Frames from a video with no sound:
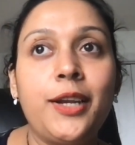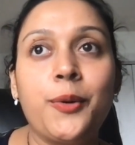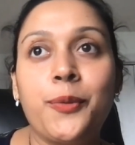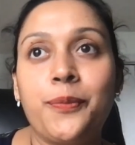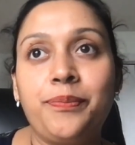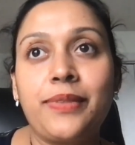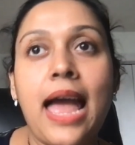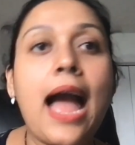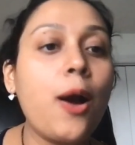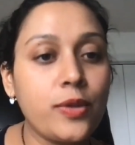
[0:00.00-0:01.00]
you know
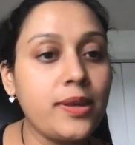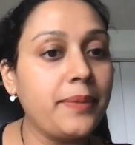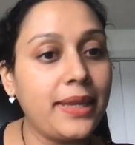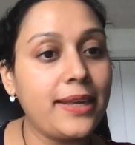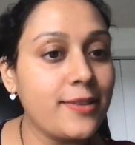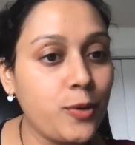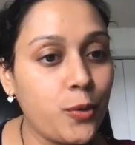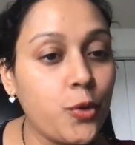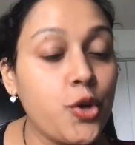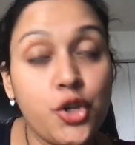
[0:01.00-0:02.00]
how something is
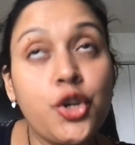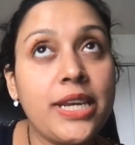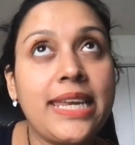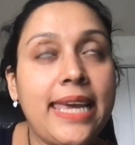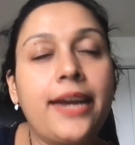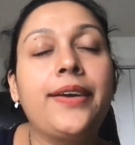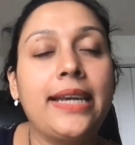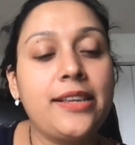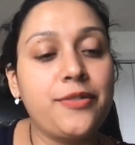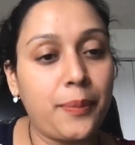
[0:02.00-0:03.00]
go shouldn't
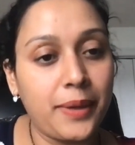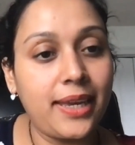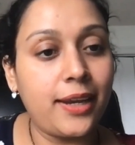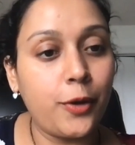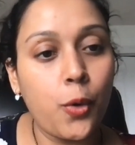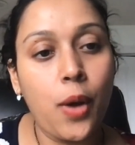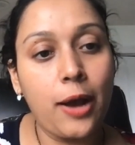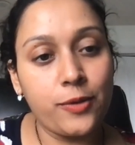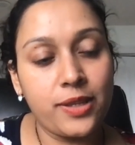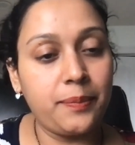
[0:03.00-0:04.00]
care, at least from the
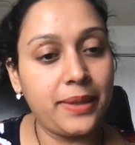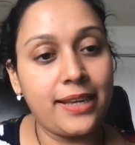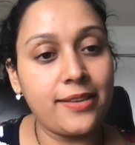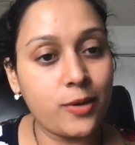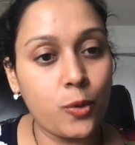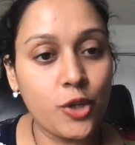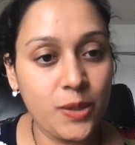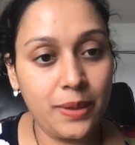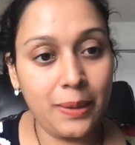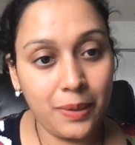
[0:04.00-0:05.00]
get-go, how something is
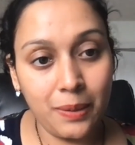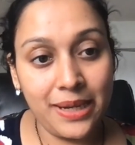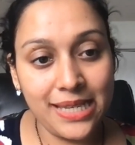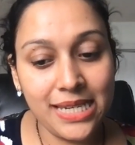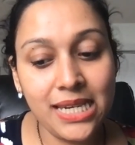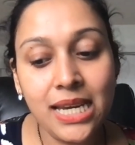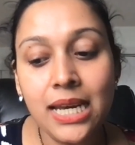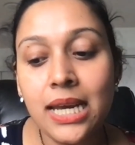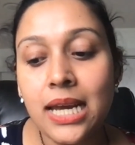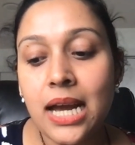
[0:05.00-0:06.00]
going to be implemented.
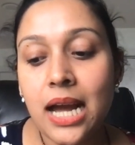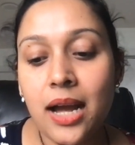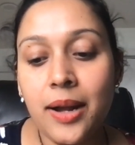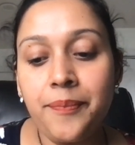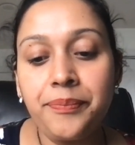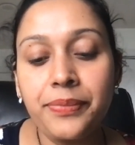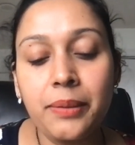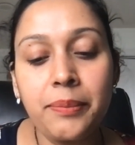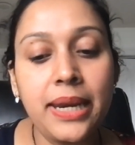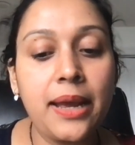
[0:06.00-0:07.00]

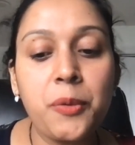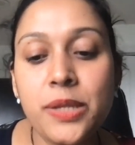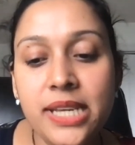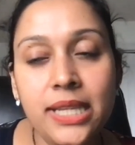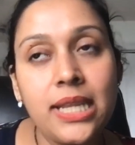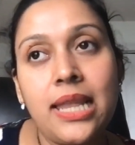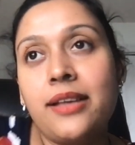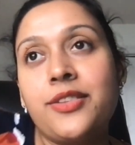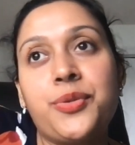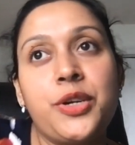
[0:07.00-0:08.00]
But I would say in the
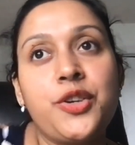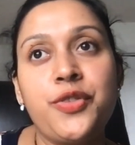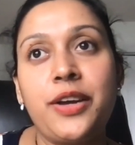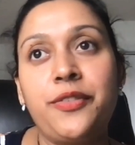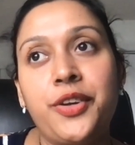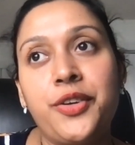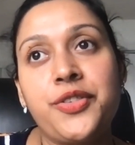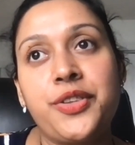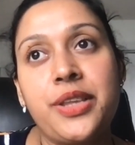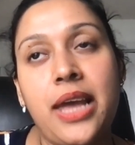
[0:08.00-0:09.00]
last 3 to 5
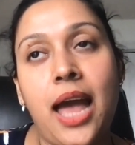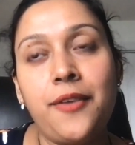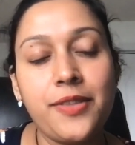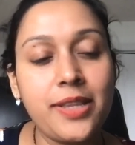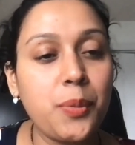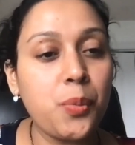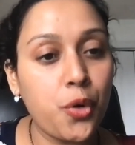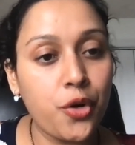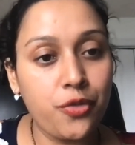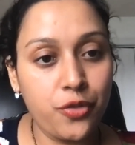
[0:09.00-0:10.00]
years, I've
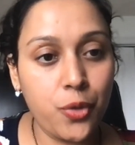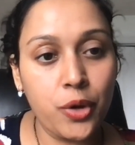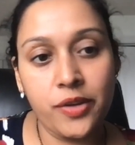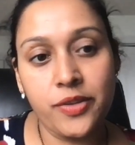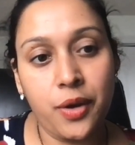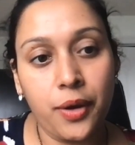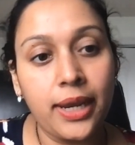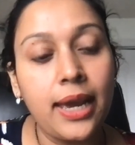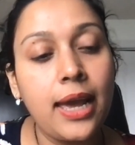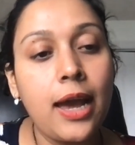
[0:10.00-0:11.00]
seen more of a focus
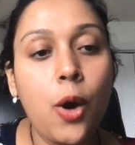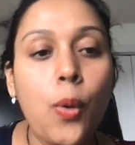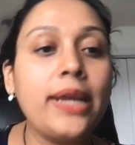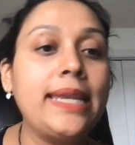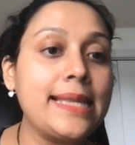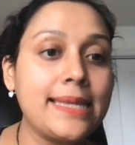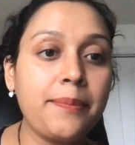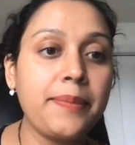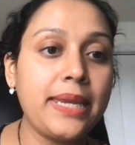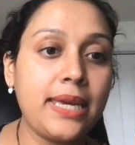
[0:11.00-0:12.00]
on, oh, I need a
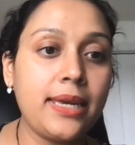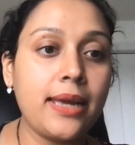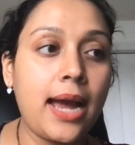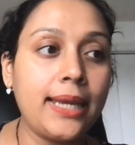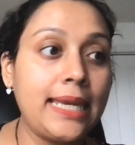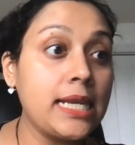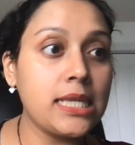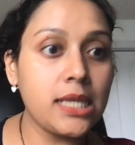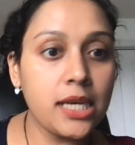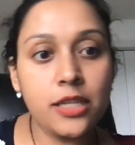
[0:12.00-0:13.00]

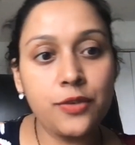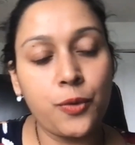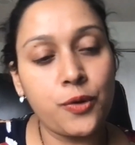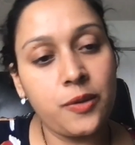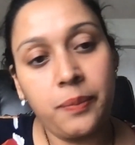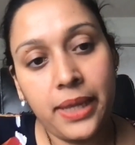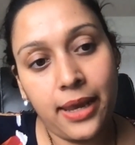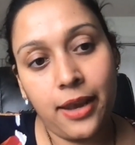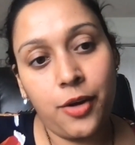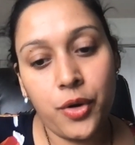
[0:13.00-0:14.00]
Salesforce
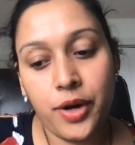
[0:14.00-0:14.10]
BA,